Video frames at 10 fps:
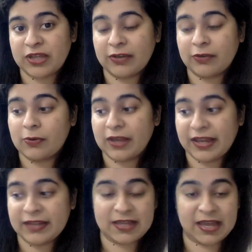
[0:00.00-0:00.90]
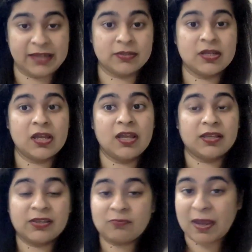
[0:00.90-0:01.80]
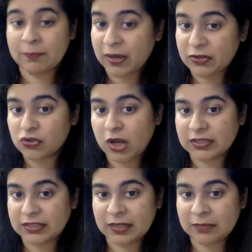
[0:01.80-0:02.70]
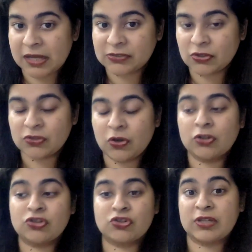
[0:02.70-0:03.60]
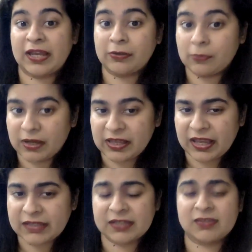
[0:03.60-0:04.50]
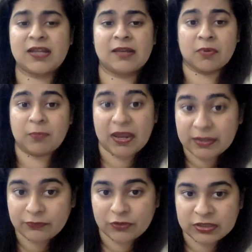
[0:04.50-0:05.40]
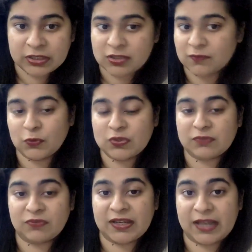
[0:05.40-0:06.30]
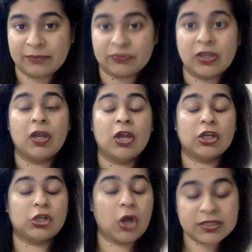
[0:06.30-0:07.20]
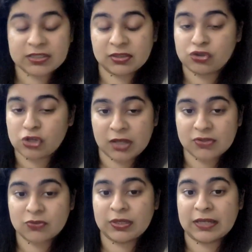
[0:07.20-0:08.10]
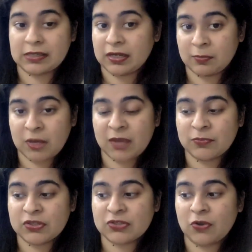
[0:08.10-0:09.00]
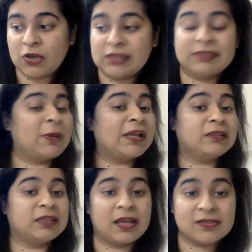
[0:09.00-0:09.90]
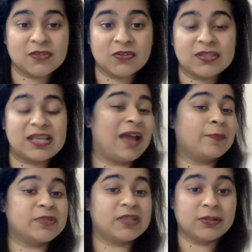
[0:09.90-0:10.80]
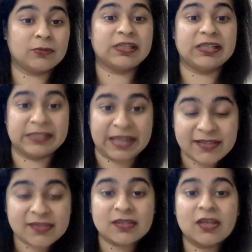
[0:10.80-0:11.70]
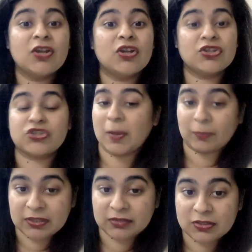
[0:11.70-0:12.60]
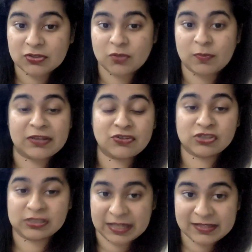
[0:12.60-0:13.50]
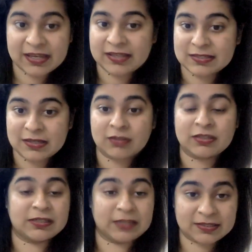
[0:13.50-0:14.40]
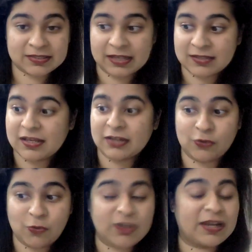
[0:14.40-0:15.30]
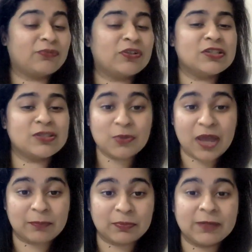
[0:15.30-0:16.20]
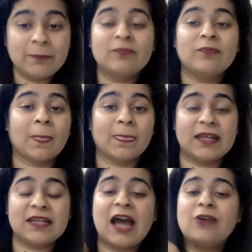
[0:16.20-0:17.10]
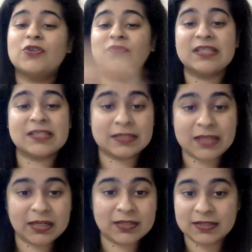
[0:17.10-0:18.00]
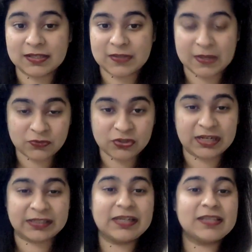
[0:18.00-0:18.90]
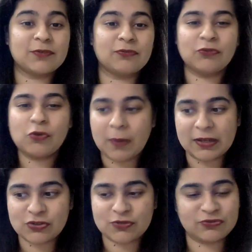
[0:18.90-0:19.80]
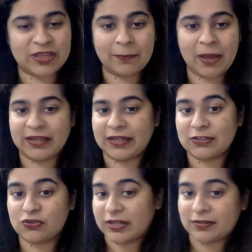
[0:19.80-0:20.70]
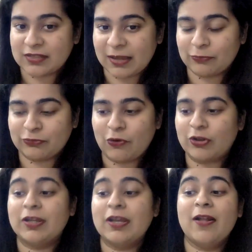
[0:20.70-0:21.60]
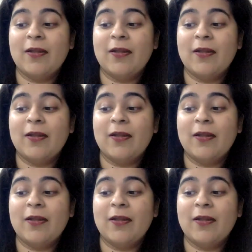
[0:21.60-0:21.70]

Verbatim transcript: I go ahead and give my best shot at NMAT or not? Should I go ahead and start preparing for the interviews if I have got the chance to get an NMIMS call? Well, the answer is absolutely yes stop thinking so much let's get started let's get set go and i feel so happy that out of these entire 600 at least a few bunch of them i had trained them for